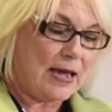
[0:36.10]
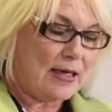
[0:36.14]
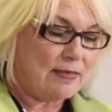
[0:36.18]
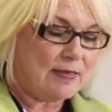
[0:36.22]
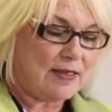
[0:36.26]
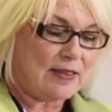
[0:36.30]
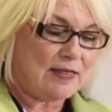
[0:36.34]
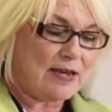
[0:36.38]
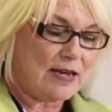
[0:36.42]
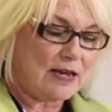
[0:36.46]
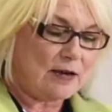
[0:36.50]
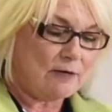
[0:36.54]

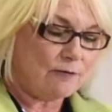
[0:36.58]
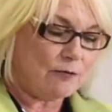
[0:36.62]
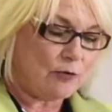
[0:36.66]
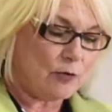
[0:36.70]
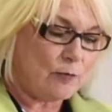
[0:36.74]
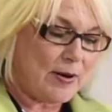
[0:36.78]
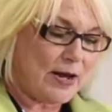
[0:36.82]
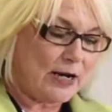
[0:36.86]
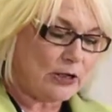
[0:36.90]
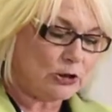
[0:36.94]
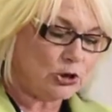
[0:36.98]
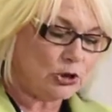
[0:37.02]
that the
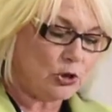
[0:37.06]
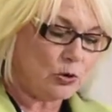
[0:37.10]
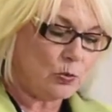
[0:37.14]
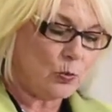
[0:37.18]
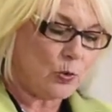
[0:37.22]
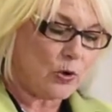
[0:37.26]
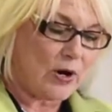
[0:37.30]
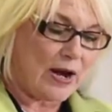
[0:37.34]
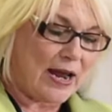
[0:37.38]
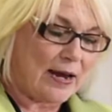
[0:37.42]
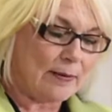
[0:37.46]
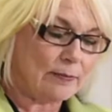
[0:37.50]
information
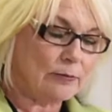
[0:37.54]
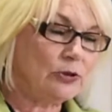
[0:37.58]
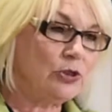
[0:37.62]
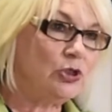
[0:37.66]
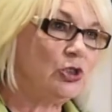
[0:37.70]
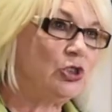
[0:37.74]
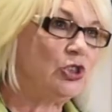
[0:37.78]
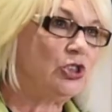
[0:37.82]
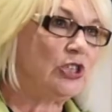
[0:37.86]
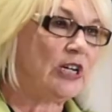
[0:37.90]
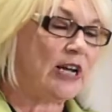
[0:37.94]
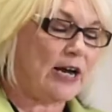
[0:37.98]
we're able to
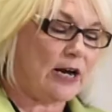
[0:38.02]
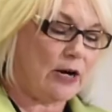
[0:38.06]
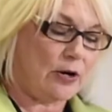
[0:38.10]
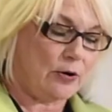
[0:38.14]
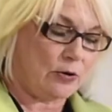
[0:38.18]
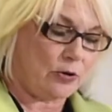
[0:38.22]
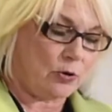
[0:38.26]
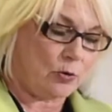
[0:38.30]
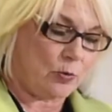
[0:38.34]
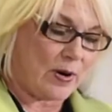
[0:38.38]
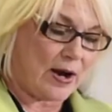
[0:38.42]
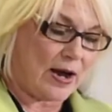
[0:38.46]
share
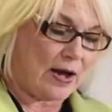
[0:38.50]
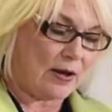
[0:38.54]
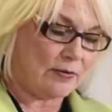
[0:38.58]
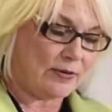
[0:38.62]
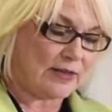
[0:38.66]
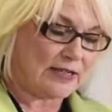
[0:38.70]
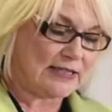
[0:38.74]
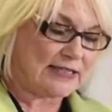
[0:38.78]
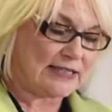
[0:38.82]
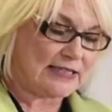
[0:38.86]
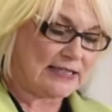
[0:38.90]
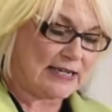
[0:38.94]
throughout
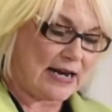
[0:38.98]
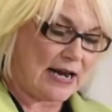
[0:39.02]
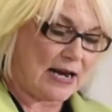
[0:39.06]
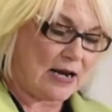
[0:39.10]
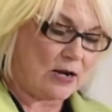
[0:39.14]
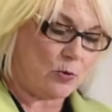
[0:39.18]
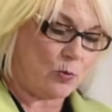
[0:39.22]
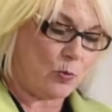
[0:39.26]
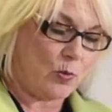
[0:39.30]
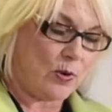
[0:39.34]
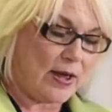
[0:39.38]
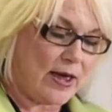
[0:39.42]
the
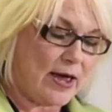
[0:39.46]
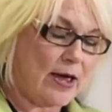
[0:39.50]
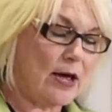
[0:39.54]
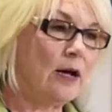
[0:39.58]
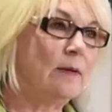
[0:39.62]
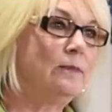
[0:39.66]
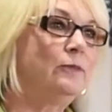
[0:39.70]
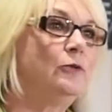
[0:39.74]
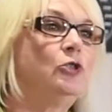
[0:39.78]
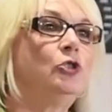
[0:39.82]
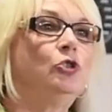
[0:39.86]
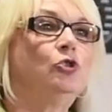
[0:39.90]
state will
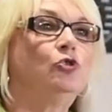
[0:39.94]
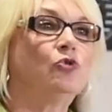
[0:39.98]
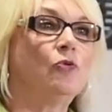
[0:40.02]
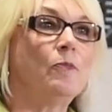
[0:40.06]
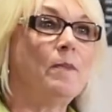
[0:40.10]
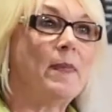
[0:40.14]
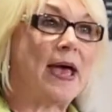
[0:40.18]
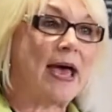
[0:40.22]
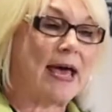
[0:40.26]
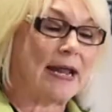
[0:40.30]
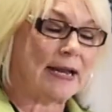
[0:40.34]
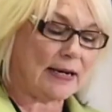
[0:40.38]
help to
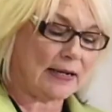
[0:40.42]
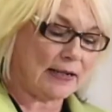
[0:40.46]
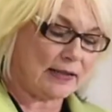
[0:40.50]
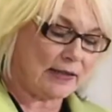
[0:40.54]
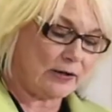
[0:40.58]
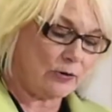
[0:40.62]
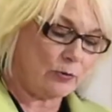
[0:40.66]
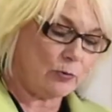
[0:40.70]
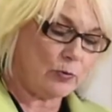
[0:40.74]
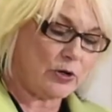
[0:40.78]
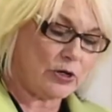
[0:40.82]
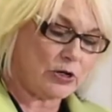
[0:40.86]

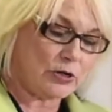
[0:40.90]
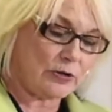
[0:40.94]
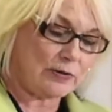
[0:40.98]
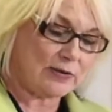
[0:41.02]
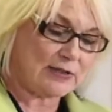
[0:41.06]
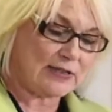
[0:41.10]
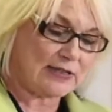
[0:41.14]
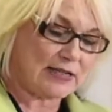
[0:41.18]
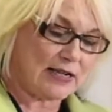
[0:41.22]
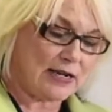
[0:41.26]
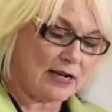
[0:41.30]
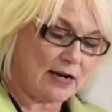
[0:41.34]
dramatically
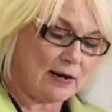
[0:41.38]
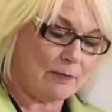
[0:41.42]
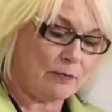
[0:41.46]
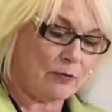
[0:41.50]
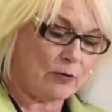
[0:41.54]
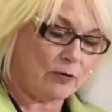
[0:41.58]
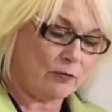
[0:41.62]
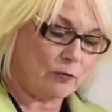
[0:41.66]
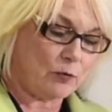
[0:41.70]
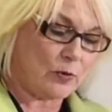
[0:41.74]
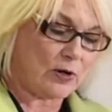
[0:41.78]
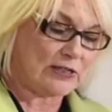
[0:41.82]
reduce the
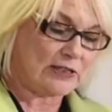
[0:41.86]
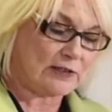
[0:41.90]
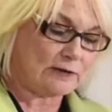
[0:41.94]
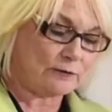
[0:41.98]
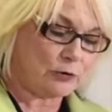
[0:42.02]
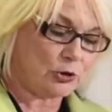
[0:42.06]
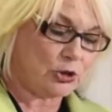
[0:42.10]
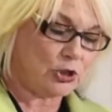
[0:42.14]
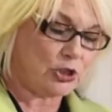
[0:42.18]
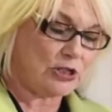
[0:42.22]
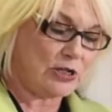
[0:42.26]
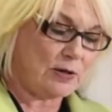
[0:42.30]
number of West
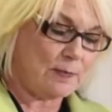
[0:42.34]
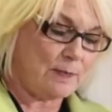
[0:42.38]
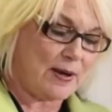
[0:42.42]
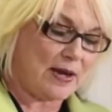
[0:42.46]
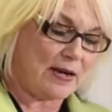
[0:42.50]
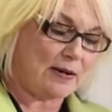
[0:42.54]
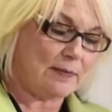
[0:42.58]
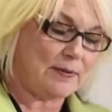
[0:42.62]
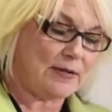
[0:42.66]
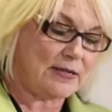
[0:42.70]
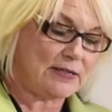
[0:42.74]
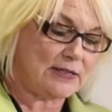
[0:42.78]
Virginia
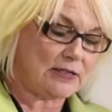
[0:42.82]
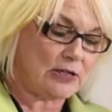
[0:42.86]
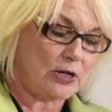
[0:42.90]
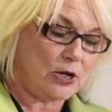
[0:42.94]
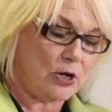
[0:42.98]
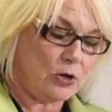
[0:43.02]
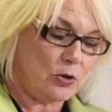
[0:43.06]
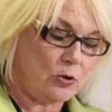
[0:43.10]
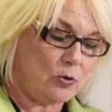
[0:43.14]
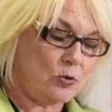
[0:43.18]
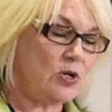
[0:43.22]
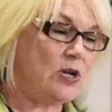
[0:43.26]
babies
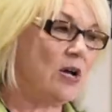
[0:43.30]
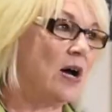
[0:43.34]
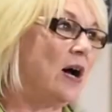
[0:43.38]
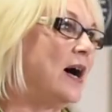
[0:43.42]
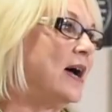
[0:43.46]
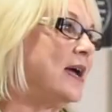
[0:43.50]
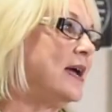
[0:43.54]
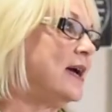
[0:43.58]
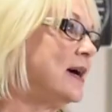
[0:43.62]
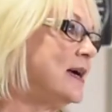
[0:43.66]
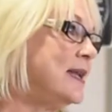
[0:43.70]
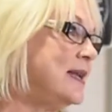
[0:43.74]
who
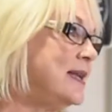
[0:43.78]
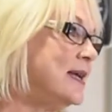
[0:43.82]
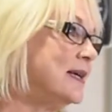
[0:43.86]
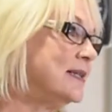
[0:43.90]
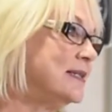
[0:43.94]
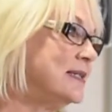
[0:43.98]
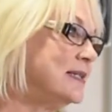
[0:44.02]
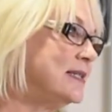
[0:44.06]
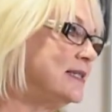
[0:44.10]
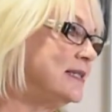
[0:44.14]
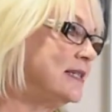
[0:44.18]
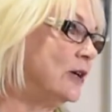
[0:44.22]
die
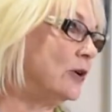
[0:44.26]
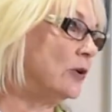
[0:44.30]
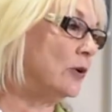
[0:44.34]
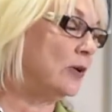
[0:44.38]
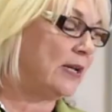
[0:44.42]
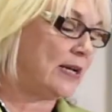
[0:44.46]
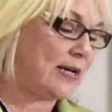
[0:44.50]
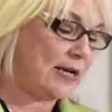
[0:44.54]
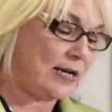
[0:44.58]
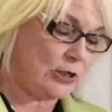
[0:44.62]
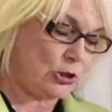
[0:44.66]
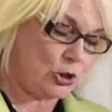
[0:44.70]

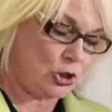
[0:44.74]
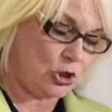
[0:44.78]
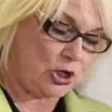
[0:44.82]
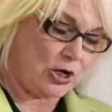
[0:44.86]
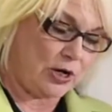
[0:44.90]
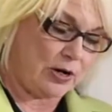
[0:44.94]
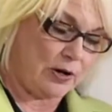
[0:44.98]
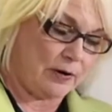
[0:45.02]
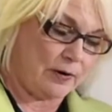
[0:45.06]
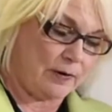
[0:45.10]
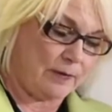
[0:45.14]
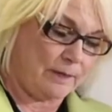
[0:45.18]
unnecessarily each
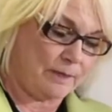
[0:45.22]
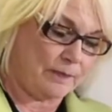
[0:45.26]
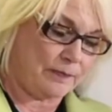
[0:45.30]
year.